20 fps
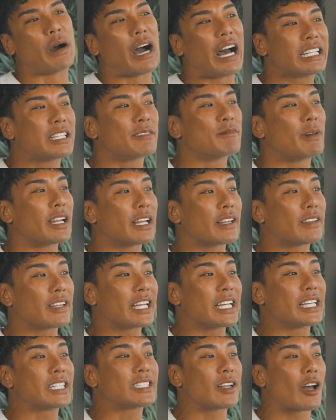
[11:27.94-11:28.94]
But the
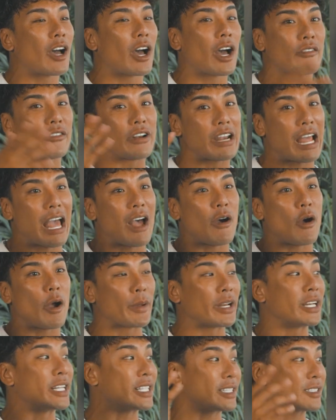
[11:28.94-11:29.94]
thing is, now I've
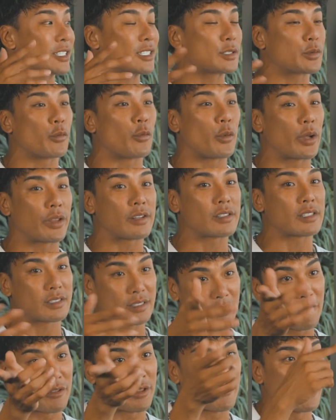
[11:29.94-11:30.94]
been discussing with
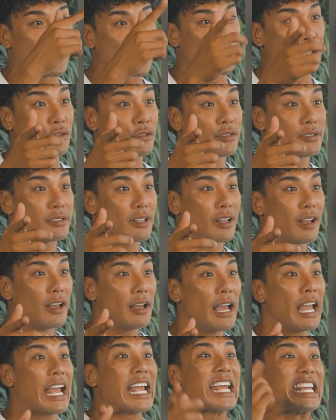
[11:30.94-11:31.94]
some of the venues.
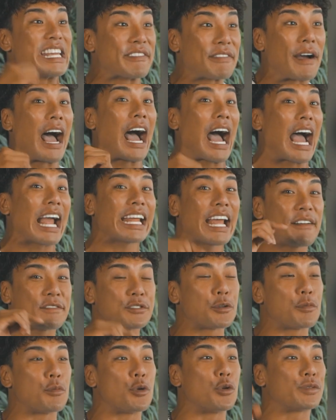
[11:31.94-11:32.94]
If I have
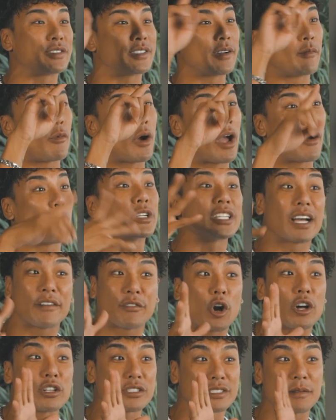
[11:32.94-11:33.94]
to move somewhere, which I've
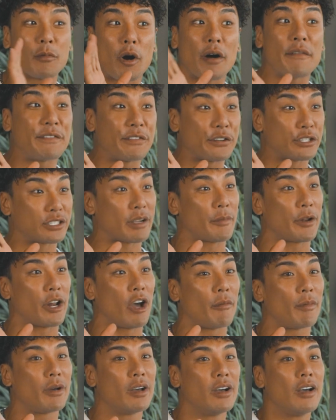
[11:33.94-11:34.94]
got some offers coming
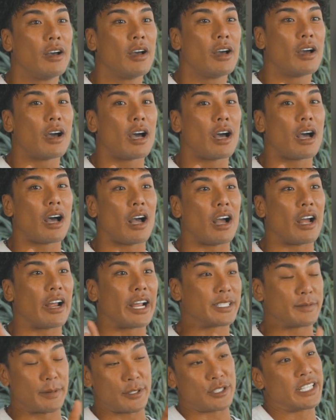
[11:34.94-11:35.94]
up,
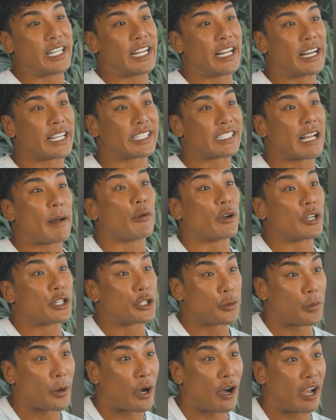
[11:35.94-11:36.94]
especially example in
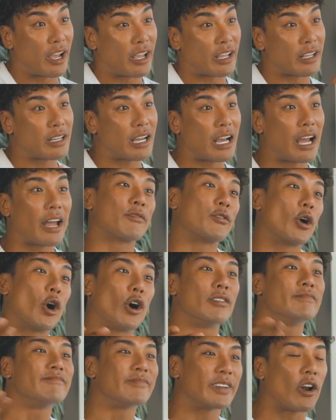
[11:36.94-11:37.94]
Dubai, I've
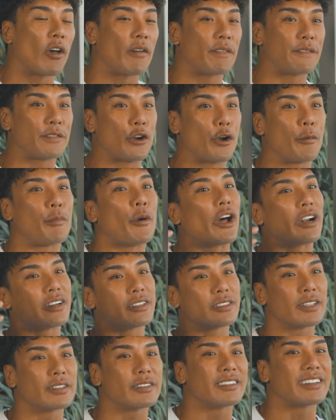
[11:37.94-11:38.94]
got an offer, but
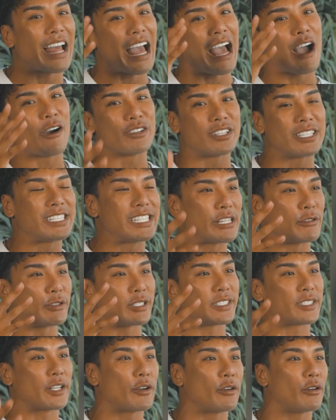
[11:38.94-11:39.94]
now the deal is
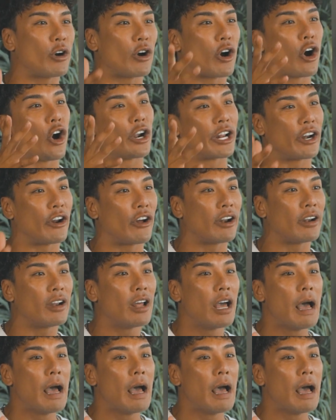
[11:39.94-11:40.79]
still on and on.